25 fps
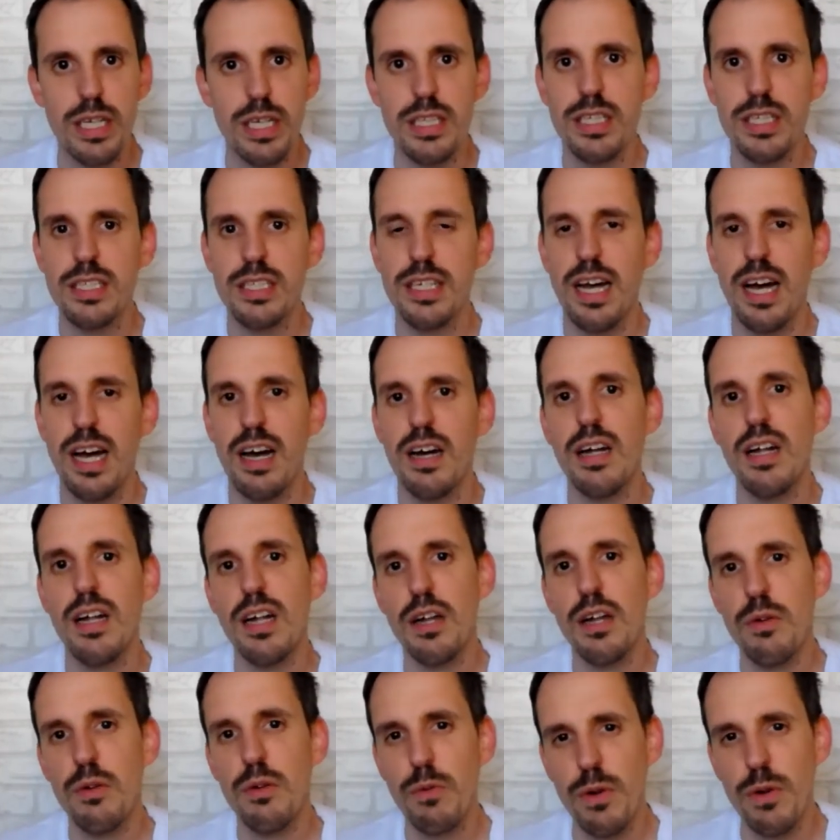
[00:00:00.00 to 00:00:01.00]
It's a
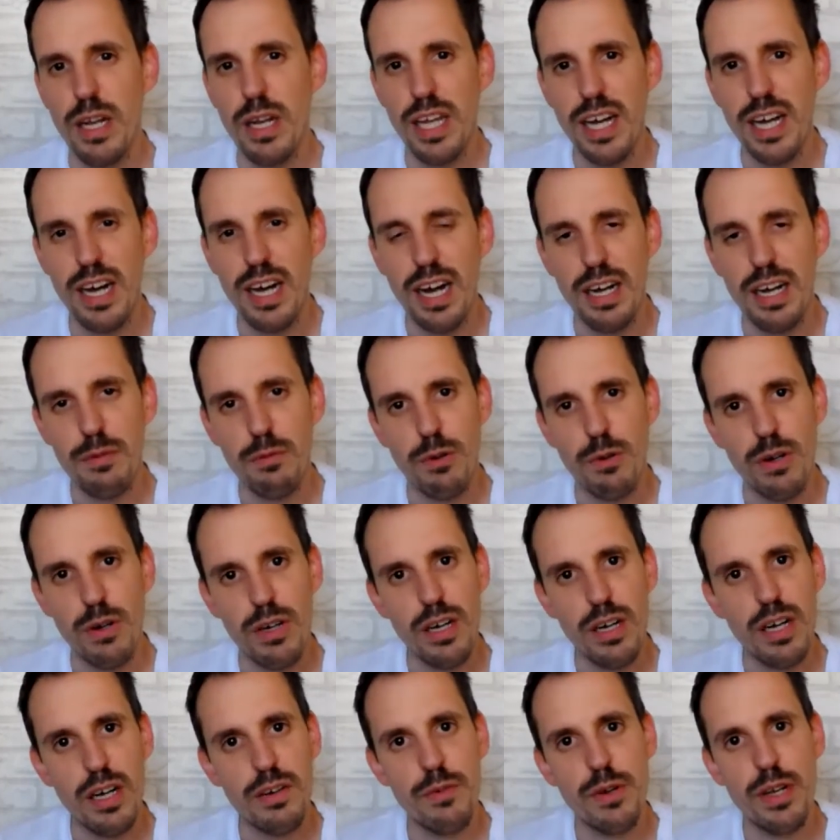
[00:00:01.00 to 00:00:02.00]
really hard work,
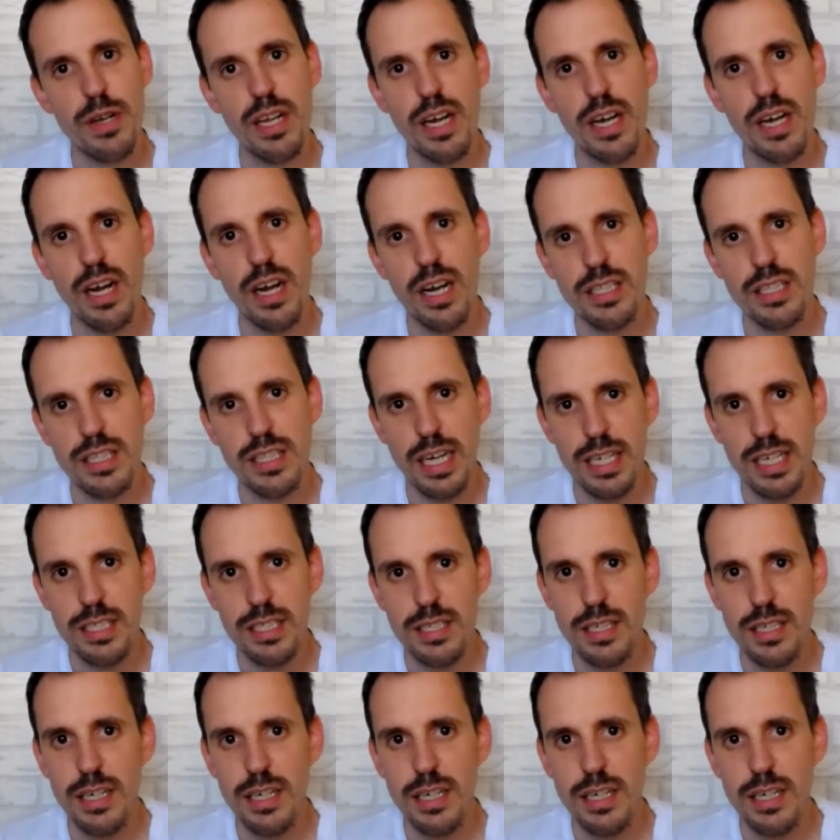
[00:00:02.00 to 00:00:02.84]
a really hard task